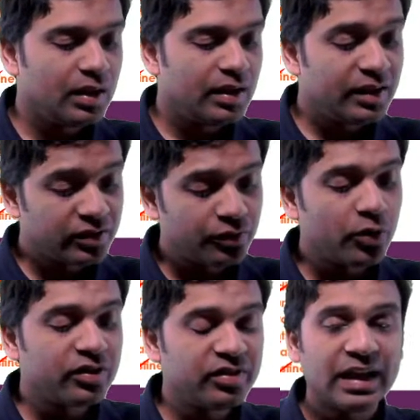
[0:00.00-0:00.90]
Yes, of
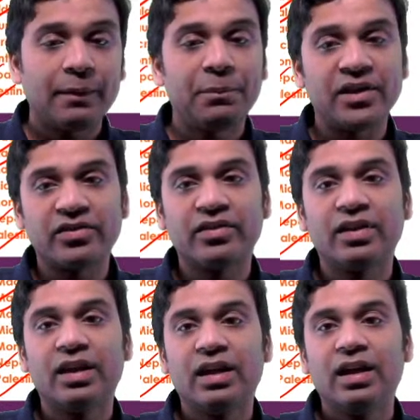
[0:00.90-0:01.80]
course, it happens.
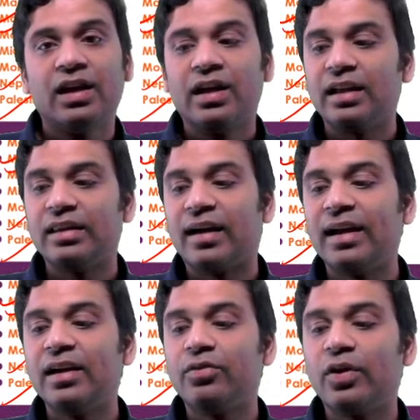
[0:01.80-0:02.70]
In Thailand,